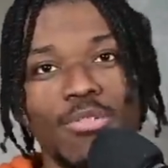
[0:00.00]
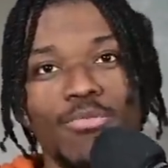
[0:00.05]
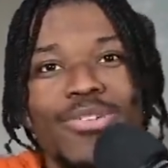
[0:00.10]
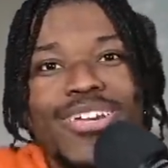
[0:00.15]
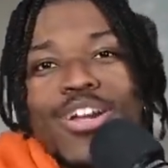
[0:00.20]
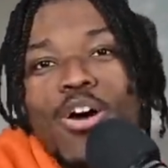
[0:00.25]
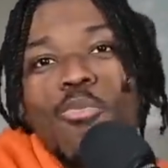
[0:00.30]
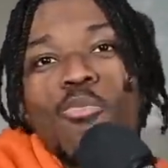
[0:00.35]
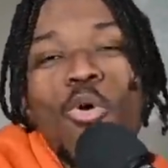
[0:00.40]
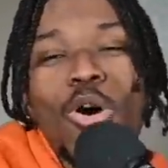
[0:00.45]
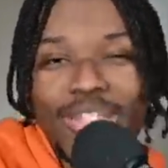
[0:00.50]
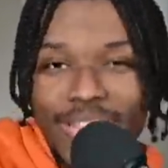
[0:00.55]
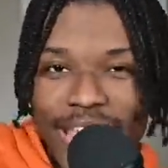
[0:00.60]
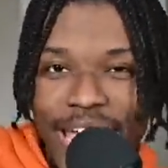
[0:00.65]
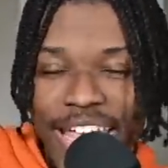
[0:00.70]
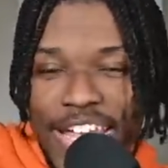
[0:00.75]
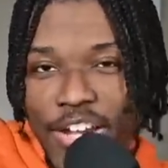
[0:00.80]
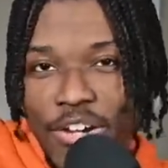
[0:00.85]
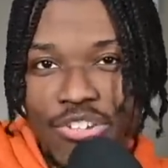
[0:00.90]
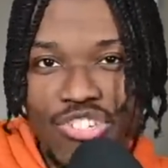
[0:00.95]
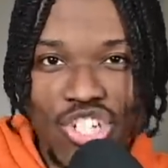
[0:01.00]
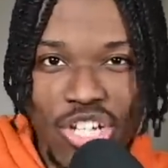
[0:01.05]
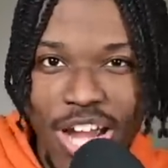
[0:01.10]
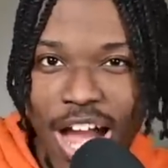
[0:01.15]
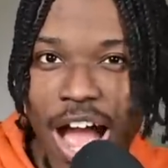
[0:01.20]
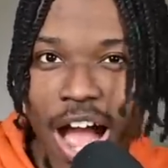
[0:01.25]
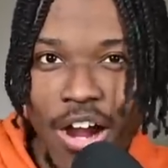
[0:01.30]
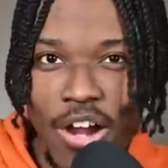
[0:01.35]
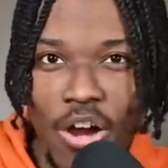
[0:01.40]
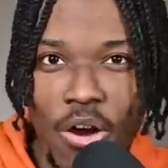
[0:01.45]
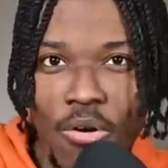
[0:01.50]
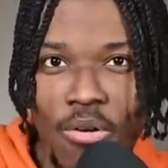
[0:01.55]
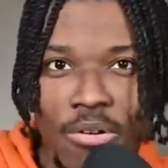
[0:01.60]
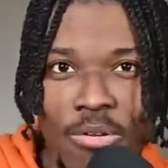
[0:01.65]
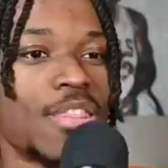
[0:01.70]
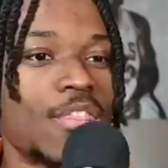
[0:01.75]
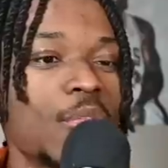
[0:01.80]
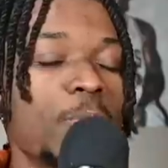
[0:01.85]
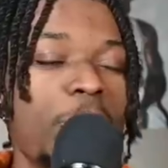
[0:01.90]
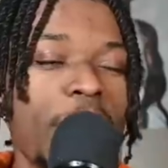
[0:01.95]
We don't want that here in Chicago.
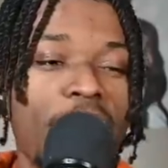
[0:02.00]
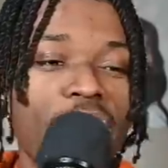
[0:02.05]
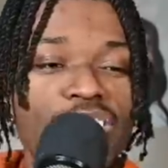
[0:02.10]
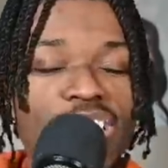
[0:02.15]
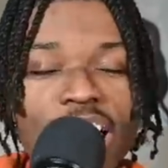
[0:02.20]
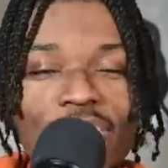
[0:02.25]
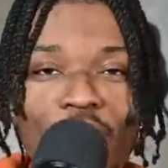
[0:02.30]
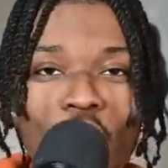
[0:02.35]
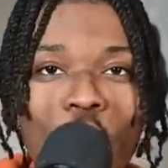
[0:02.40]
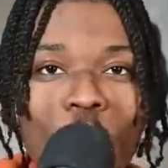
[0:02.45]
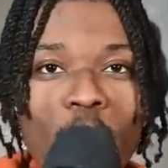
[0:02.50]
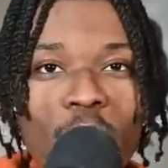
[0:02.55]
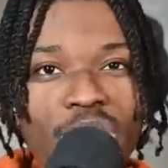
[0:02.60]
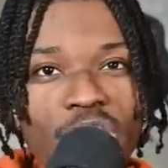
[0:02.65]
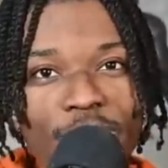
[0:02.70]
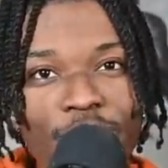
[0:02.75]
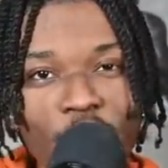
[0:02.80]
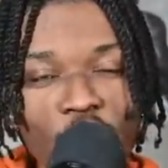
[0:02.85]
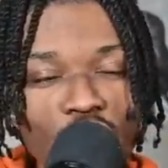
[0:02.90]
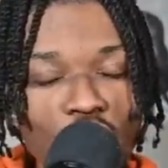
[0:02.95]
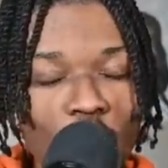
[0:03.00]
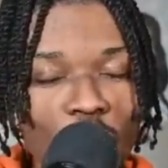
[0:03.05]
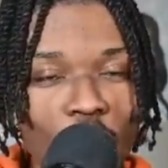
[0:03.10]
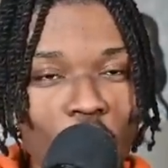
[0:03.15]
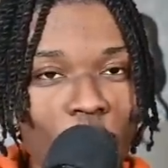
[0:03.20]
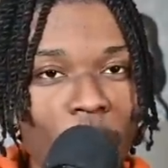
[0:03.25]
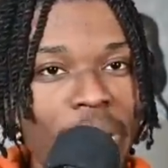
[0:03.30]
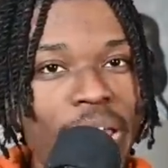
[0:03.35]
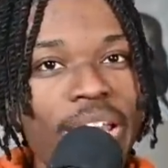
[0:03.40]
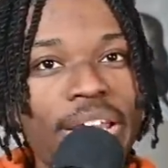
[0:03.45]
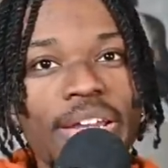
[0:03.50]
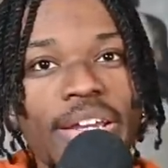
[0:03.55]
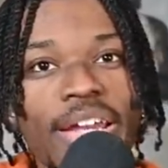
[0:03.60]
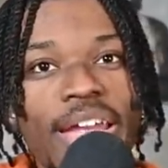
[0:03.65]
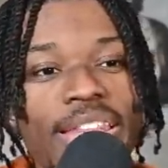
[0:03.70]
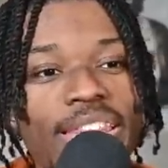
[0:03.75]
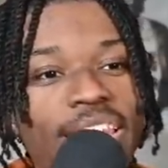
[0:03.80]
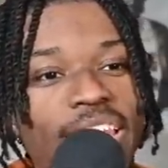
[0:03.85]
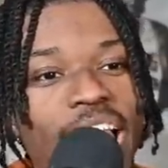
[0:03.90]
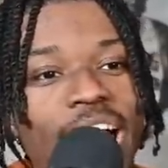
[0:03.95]
The Bears have hope with the first overall pick,
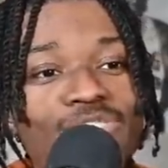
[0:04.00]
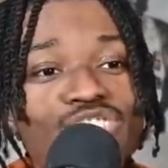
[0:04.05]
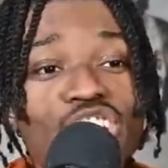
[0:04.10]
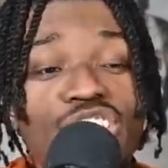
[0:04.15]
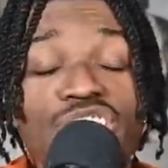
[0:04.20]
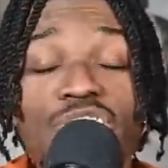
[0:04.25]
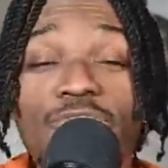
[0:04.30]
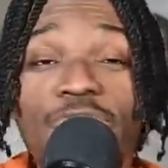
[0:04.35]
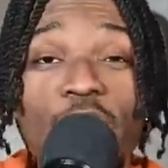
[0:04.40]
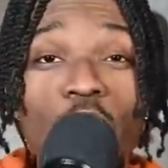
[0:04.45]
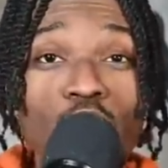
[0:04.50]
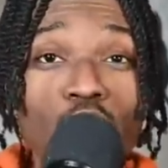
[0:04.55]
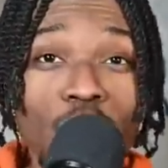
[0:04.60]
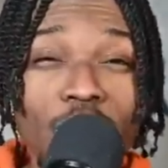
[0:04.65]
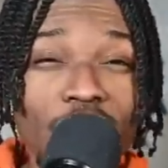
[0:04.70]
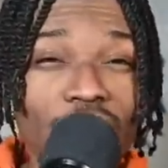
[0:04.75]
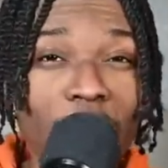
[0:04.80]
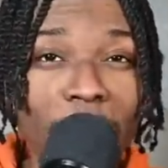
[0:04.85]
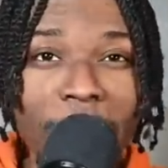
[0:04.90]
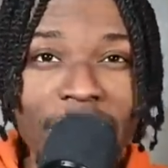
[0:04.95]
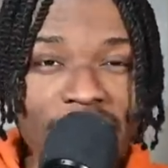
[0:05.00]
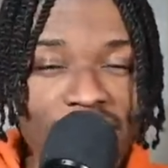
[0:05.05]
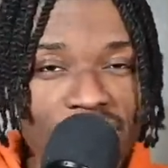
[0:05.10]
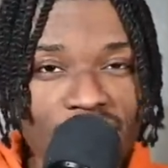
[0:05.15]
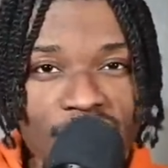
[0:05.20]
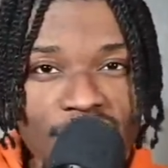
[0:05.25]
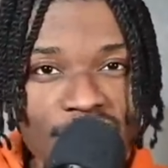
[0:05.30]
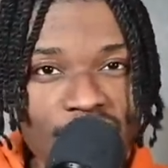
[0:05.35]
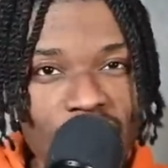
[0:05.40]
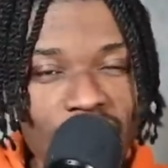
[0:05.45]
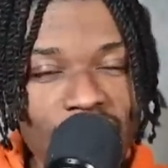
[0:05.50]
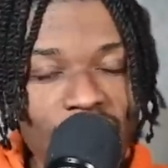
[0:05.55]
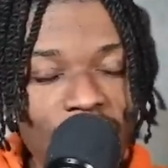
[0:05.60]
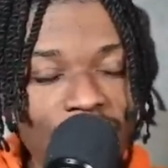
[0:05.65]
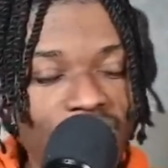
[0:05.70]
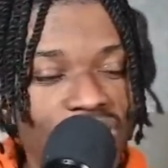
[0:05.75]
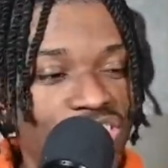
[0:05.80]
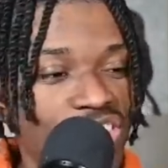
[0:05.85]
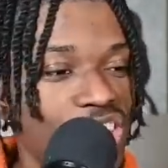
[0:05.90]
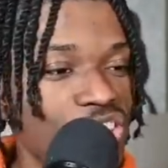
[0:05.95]
and they have Justin Fields, who looked amazing in the second half
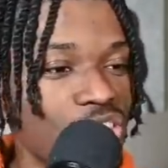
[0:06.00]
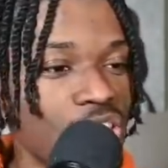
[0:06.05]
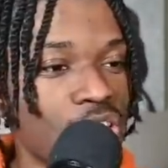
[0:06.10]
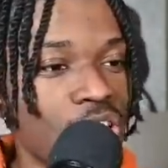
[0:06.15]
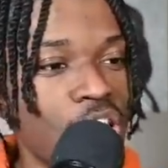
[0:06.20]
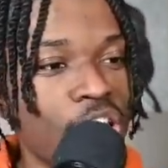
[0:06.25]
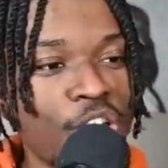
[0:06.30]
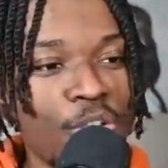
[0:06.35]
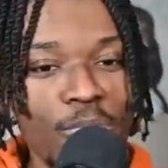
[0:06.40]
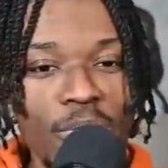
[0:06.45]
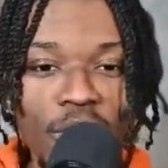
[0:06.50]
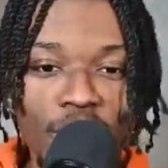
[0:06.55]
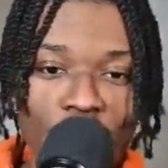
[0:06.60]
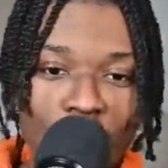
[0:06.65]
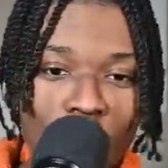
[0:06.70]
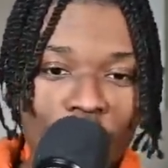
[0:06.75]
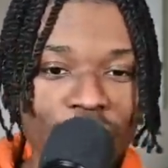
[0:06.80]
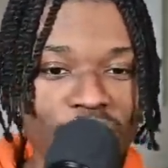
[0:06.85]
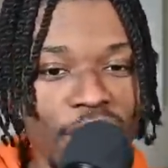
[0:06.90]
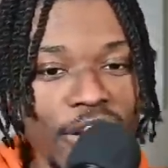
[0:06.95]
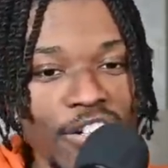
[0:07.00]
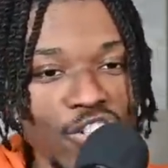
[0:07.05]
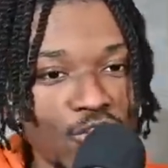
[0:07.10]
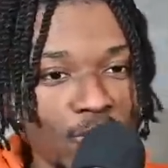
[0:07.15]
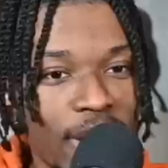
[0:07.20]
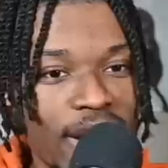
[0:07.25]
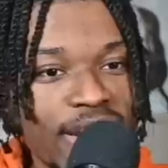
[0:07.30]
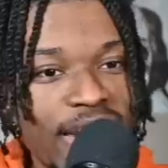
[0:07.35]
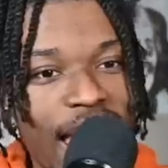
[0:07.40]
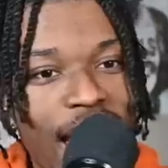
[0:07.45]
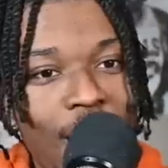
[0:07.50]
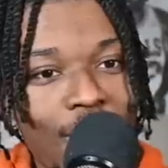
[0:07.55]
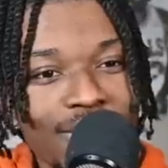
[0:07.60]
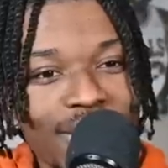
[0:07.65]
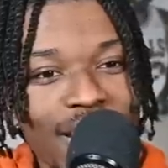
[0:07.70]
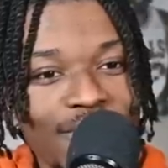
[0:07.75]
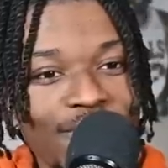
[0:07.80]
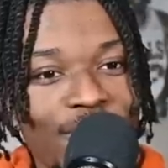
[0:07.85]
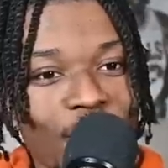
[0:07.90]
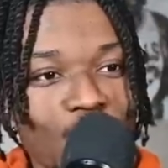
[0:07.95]
of the season. We don't know if they're going to trade down
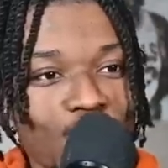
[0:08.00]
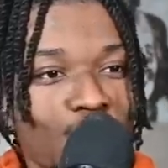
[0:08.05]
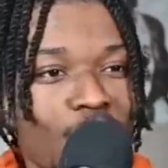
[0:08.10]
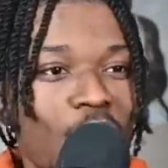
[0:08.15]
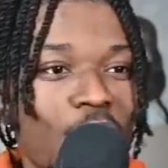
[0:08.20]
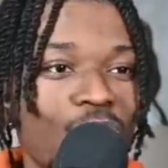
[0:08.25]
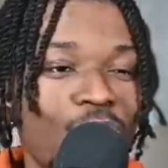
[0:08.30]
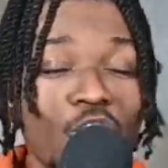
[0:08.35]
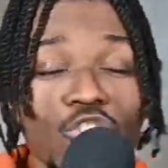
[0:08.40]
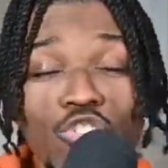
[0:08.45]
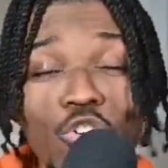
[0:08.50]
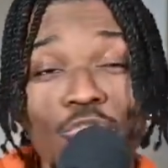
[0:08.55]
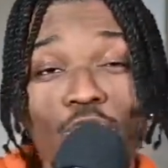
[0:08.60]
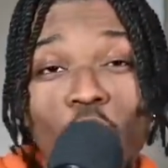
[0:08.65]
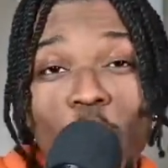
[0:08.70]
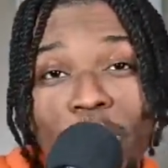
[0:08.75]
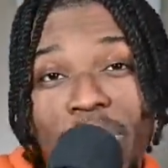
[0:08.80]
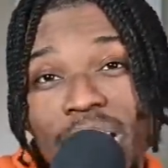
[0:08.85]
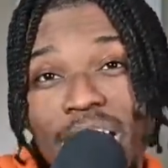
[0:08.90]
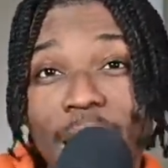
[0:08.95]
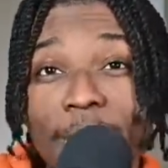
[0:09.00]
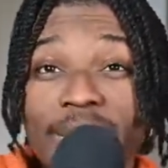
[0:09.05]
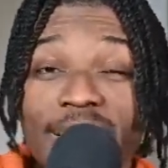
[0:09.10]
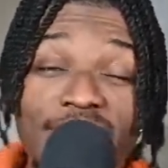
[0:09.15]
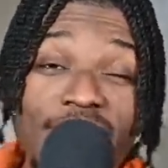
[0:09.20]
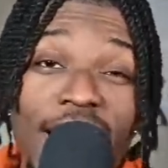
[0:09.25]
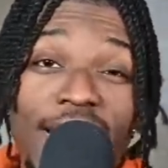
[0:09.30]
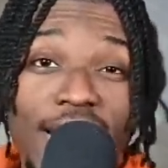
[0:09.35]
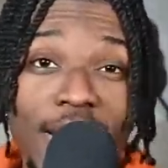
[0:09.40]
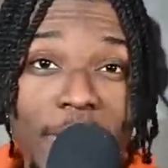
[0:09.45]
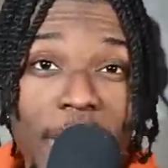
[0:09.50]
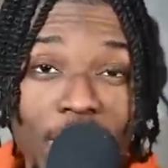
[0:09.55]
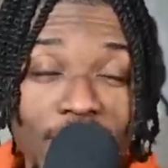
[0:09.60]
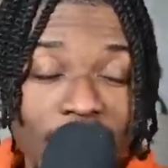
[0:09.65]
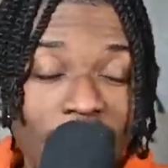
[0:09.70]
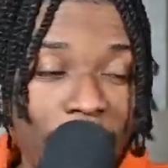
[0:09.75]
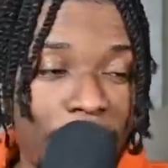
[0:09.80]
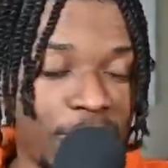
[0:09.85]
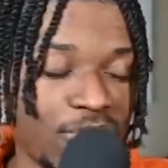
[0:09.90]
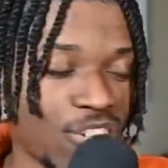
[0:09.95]
that first round, first overall pick. I'm excited about
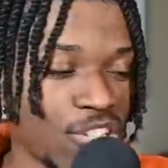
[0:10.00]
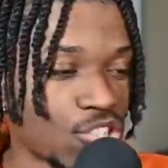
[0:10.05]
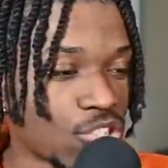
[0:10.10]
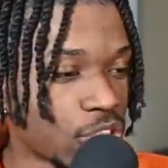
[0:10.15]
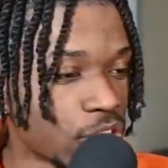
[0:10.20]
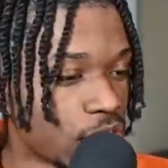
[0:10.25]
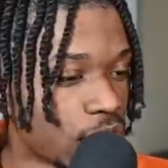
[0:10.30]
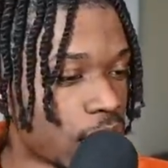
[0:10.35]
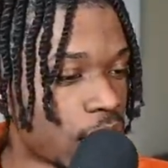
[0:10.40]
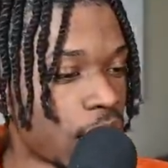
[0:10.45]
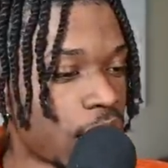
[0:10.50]
that potentially.